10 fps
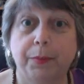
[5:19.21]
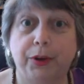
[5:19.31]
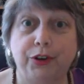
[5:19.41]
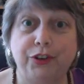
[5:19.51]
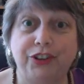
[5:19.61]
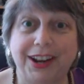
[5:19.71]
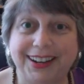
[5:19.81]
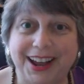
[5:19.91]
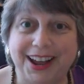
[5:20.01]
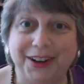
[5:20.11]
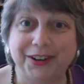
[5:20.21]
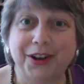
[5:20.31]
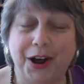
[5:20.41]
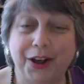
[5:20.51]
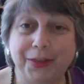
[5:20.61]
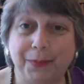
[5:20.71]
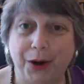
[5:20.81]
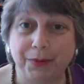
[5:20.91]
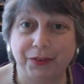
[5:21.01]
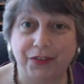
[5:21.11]
but go check it out on the
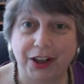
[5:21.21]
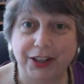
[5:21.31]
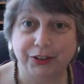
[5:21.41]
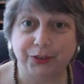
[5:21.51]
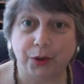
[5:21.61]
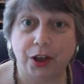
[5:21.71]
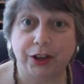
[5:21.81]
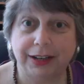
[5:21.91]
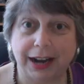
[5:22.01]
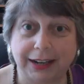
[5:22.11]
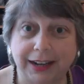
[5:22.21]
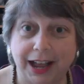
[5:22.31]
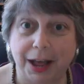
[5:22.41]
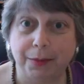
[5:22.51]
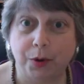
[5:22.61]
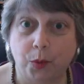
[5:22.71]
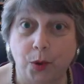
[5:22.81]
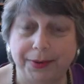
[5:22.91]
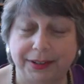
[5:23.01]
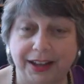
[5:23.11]
BarbraFiles.com
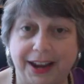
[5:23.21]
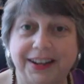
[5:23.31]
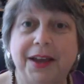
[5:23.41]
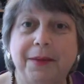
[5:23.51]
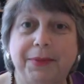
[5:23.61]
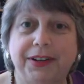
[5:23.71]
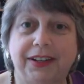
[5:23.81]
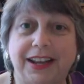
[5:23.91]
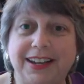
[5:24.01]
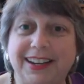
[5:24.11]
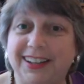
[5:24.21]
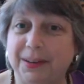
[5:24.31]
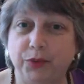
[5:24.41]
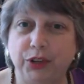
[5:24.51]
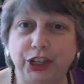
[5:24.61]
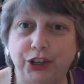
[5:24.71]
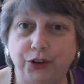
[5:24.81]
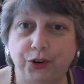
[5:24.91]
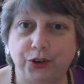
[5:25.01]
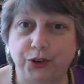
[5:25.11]
website, because I did some really
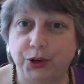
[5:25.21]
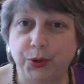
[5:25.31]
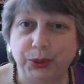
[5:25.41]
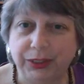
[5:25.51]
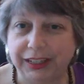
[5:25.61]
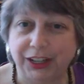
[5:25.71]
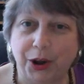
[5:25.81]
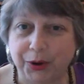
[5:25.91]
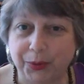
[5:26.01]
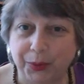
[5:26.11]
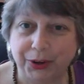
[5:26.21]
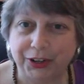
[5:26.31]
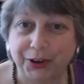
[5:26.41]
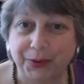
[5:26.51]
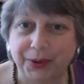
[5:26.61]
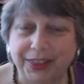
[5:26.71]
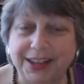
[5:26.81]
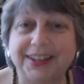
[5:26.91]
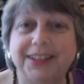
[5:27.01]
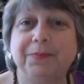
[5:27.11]
cool little artwork to go with
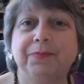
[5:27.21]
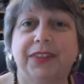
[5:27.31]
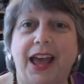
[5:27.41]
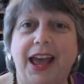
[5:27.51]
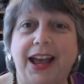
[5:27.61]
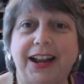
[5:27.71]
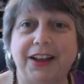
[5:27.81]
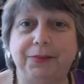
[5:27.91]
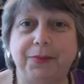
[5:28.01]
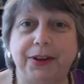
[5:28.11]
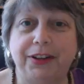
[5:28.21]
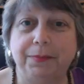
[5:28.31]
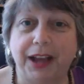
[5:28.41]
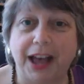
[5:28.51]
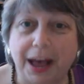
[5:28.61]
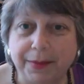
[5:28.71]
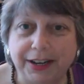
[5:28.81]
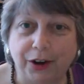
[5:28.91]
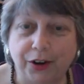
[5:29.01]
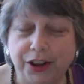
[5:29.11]
it, and I did some
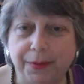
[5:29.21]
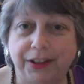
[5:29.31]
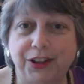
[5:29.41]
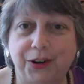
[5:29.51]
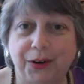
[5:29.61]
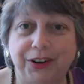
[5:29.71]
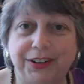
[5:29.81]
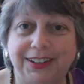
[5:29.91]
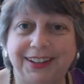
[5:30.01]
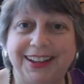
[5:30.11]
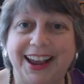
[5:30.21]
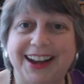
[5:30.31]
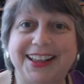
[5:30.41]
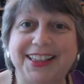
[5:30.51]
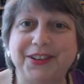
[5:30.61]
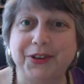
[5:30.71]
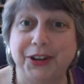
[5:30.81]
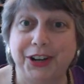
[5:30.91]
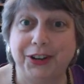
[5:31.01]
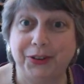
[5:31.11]
commentary about the article, and I think you're
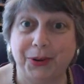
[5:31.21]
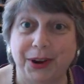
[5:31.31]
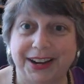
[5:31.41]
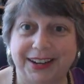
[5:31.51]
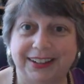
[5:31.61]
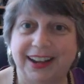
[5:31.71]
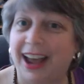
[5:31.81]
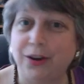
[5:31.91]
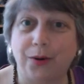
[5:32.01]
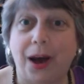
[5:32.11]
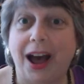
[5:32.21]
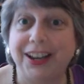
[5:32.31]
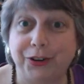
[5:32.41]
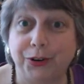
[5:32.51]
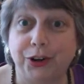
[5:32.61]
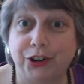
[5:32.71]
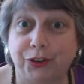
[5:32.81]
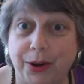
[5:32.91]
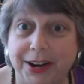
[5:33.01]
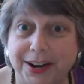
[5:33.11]
going to enjoy it. I know I enjoyed
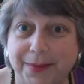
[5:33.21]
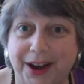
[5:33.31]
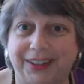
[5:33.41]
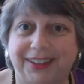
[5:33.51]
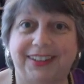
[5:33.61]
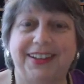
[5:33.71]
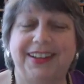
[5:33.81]
just writing about it.